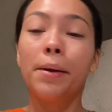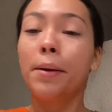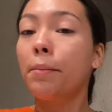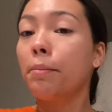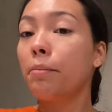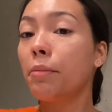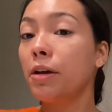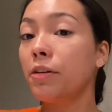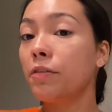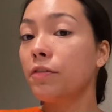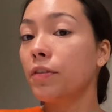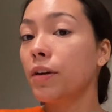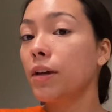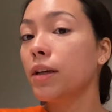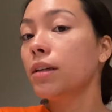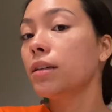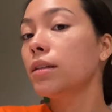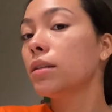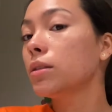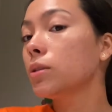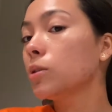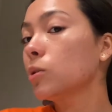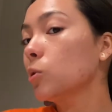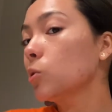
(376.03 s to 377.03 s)
my
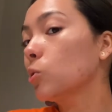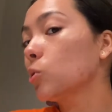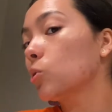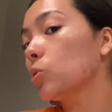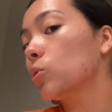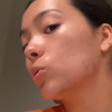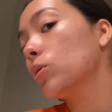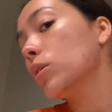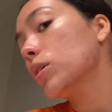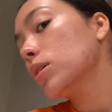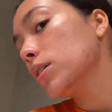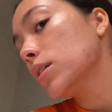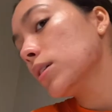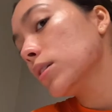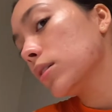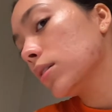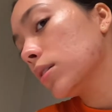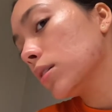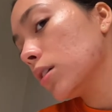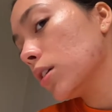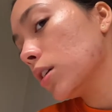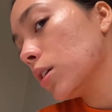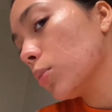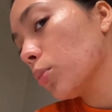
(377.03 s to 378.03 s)
face doesn't
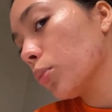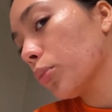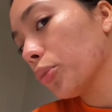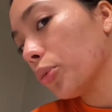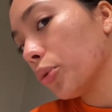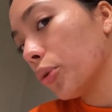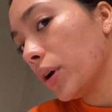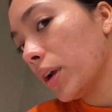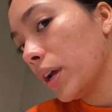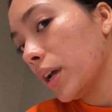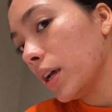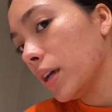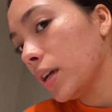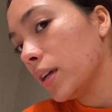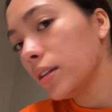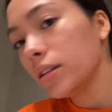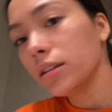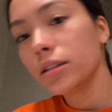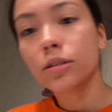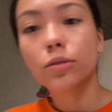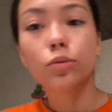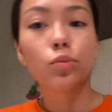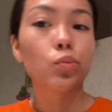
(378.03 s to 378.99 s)
seem red